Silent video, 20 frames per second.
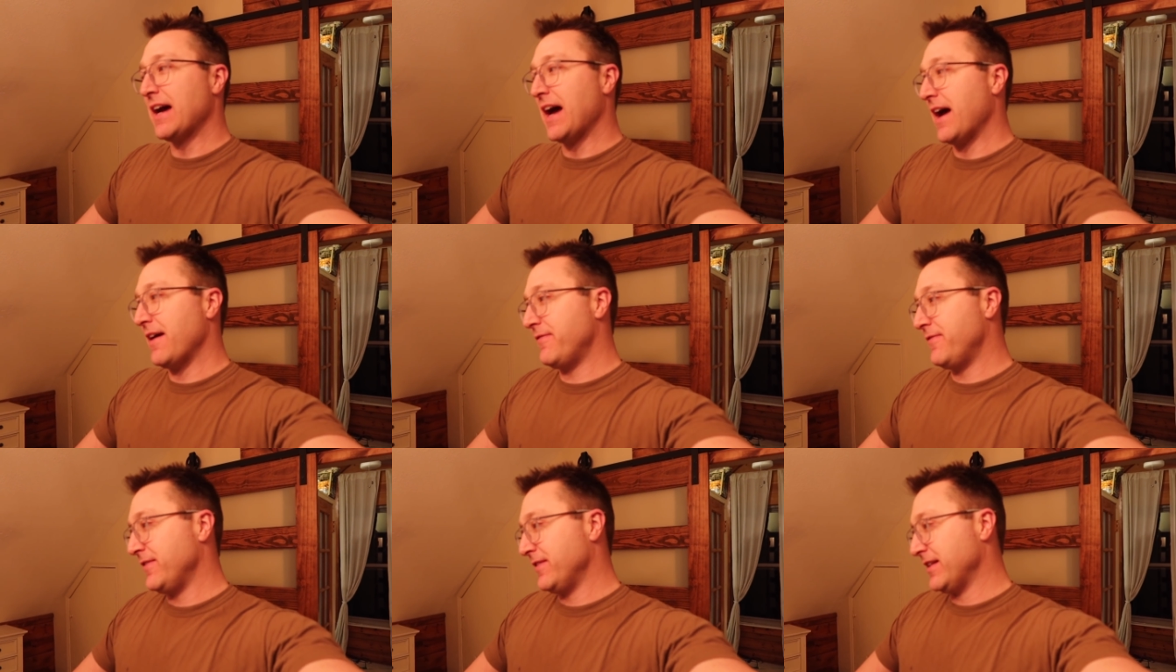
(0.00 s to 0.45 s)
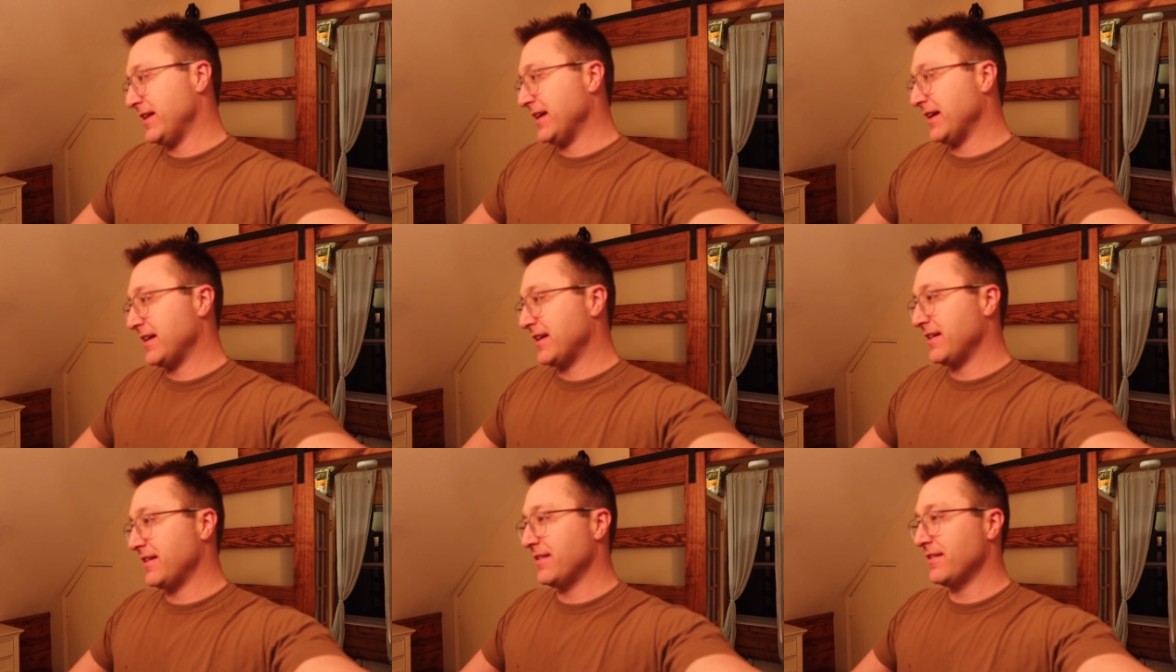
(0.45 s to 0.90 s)
I feel
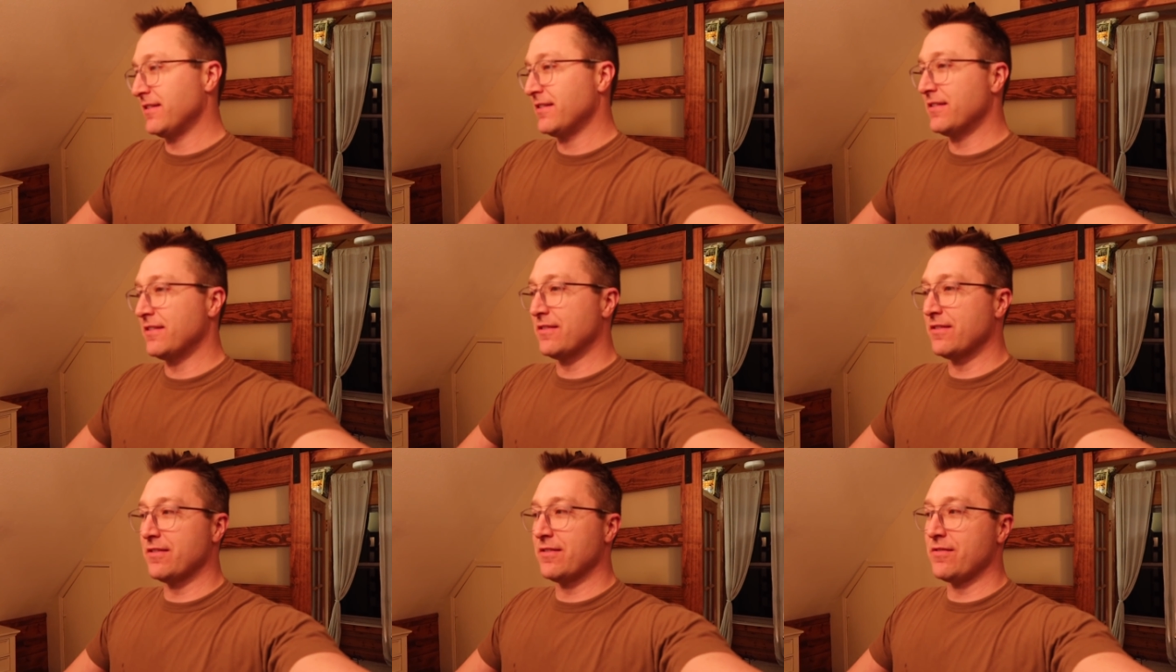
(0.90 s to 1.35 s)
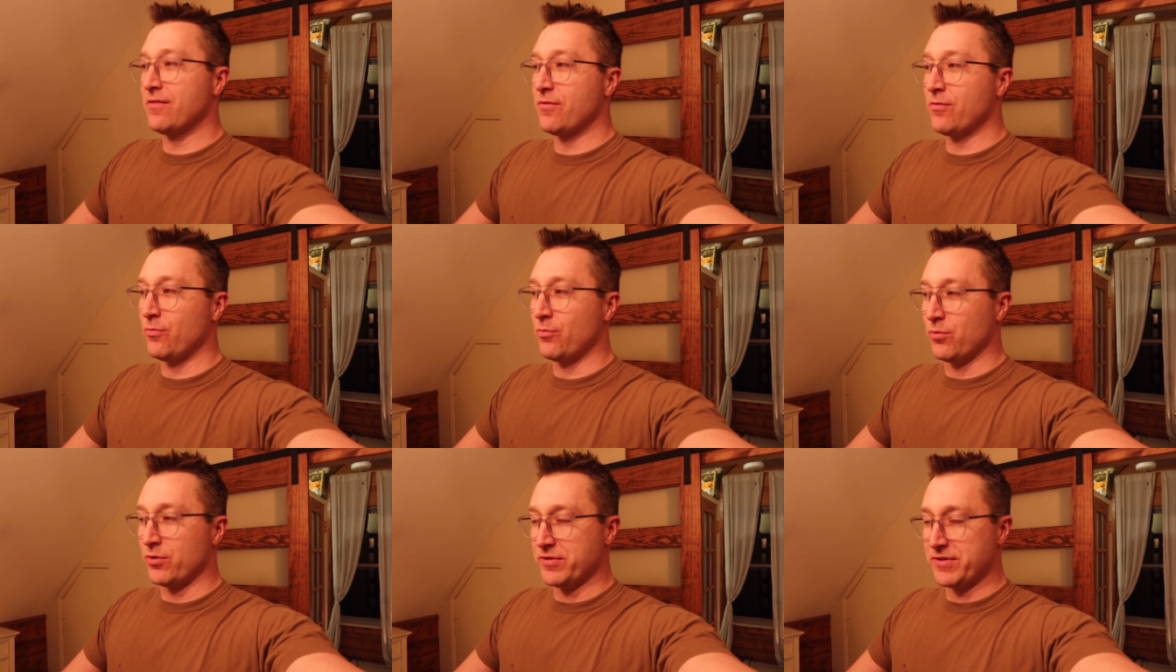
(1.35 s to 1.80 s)
like
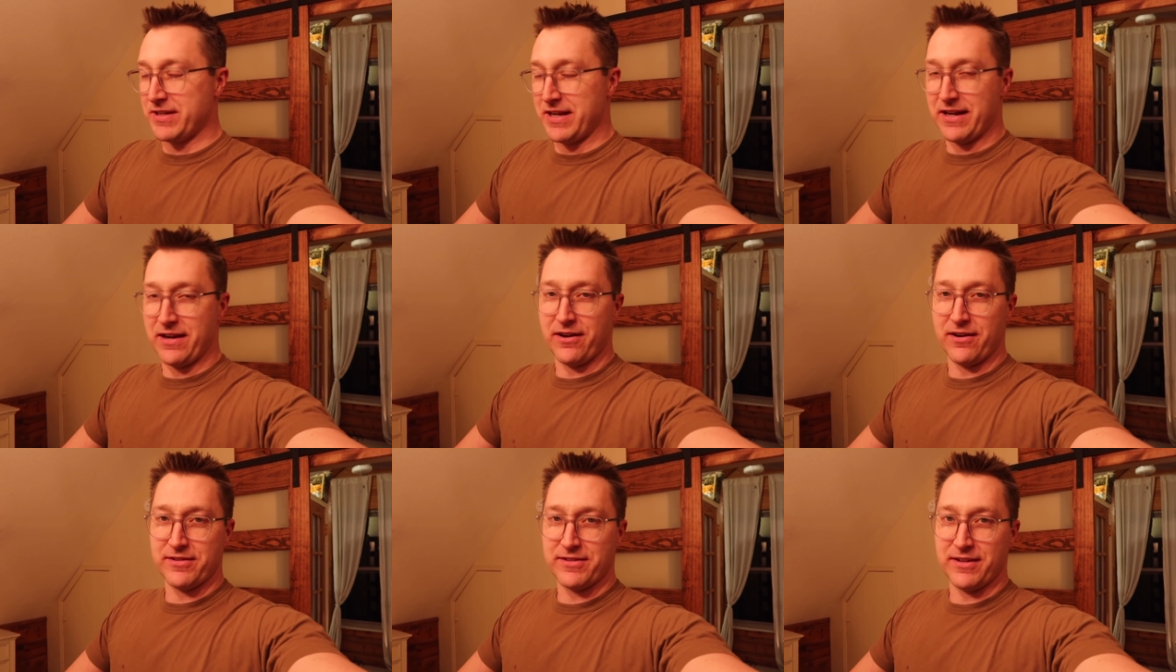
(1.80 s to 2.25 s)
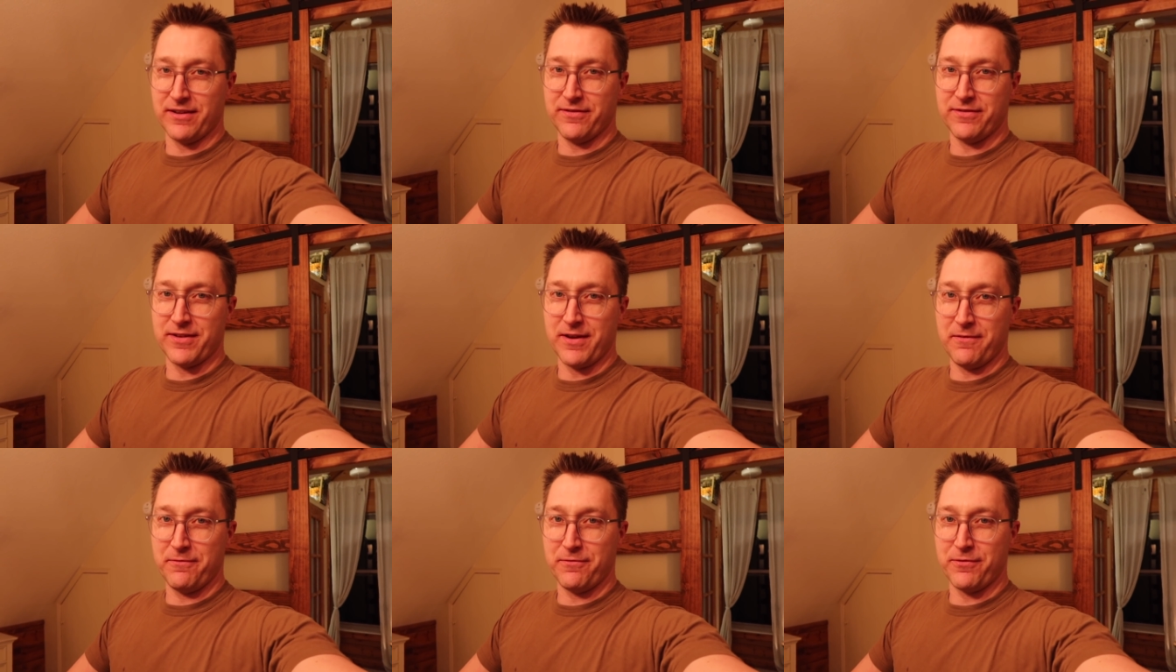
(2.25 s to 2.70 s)
we're setting
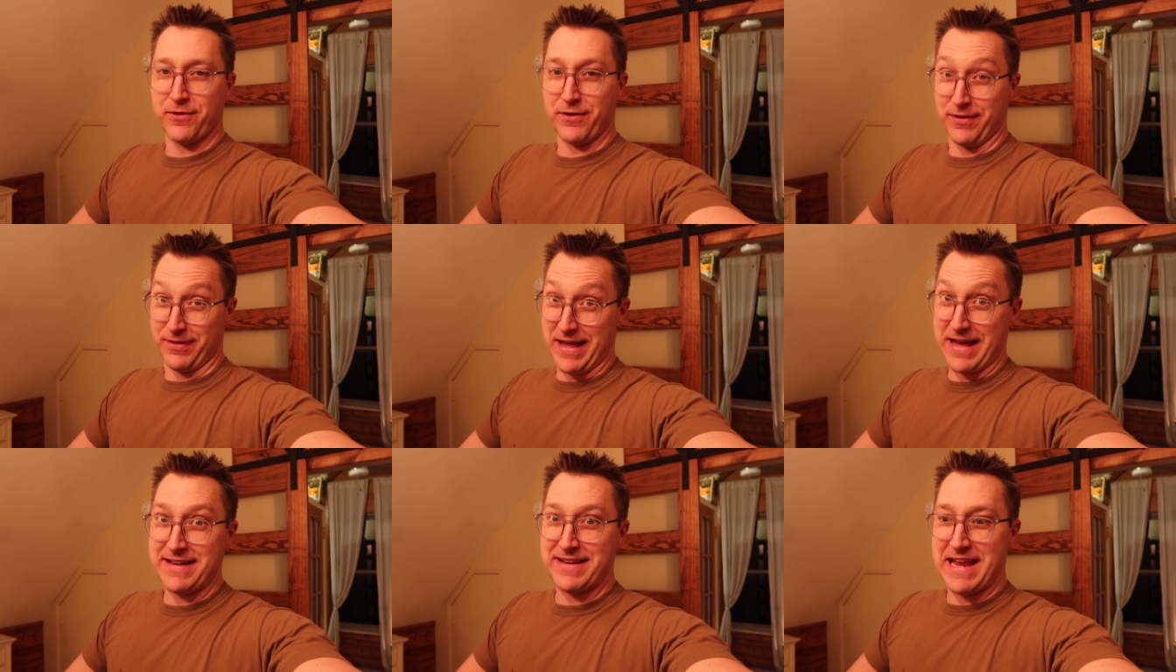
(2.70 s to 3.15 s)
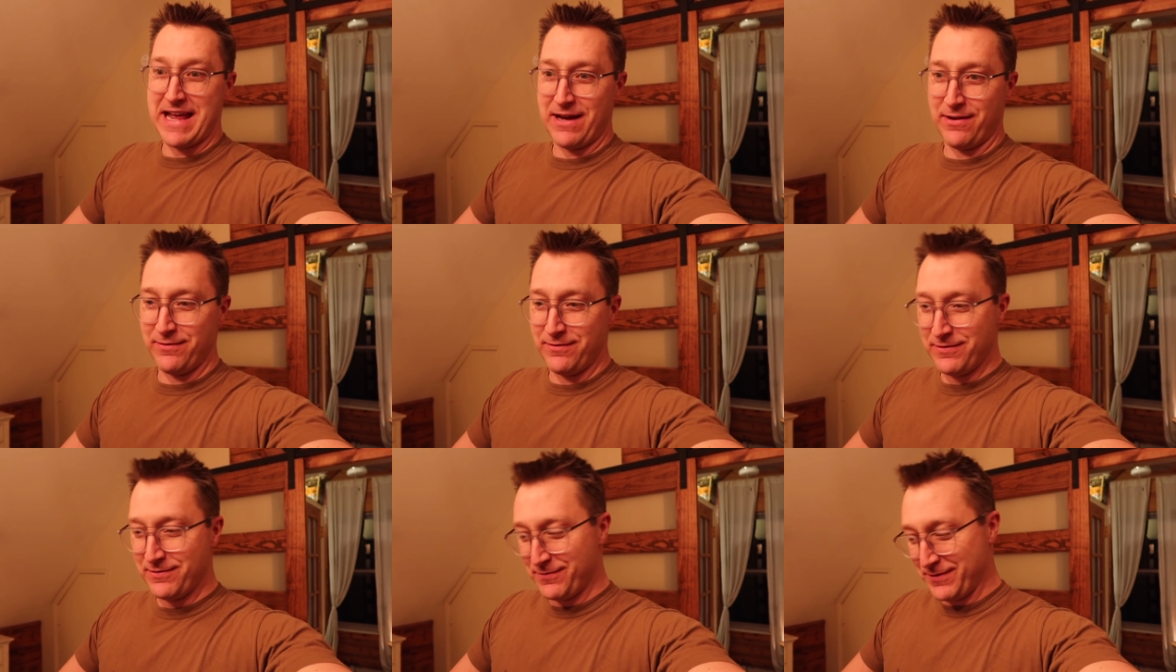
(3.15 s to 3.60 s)
ourselves up for a
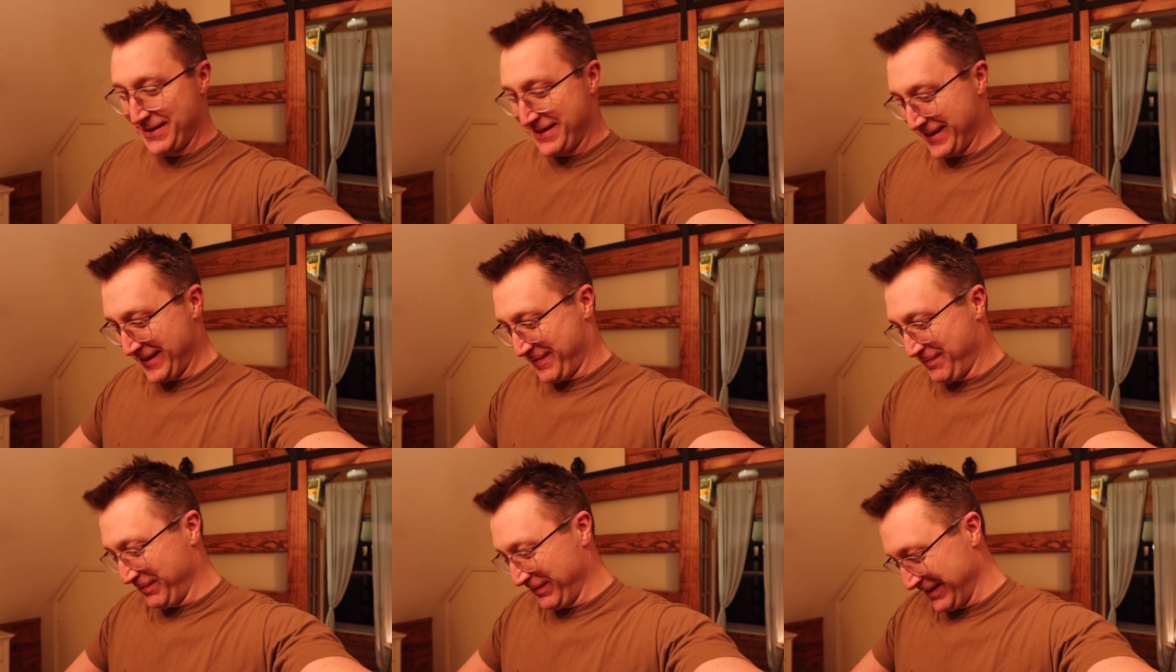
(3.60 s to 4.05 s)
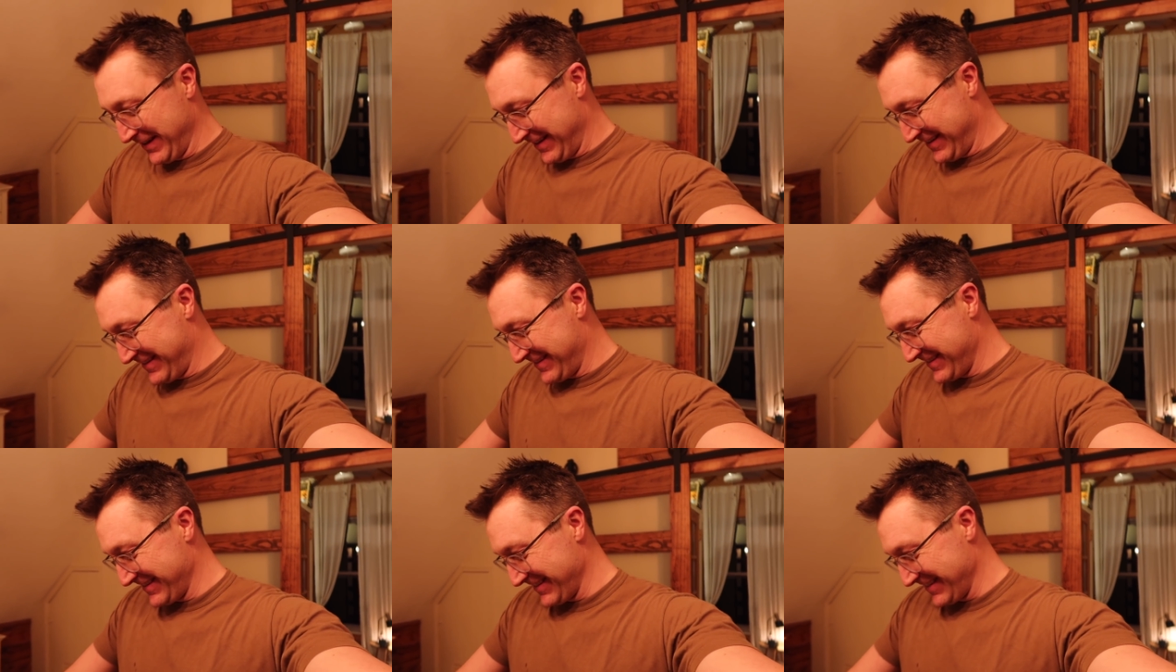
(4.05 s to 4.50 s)
letdown with this
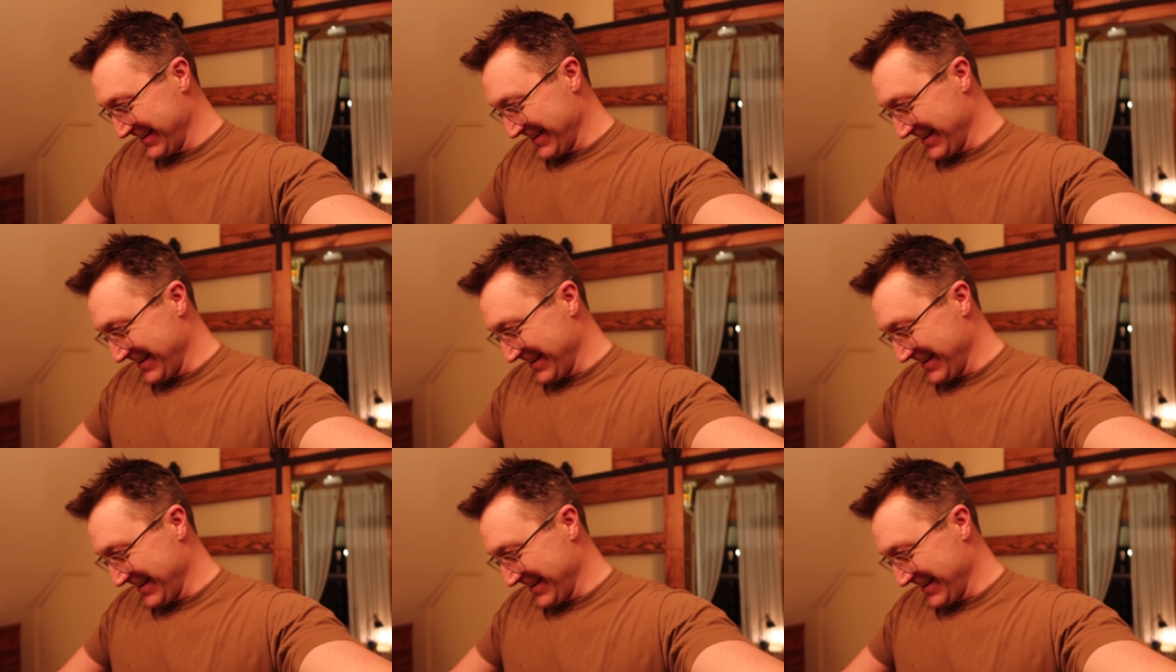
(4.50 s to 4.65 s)
place.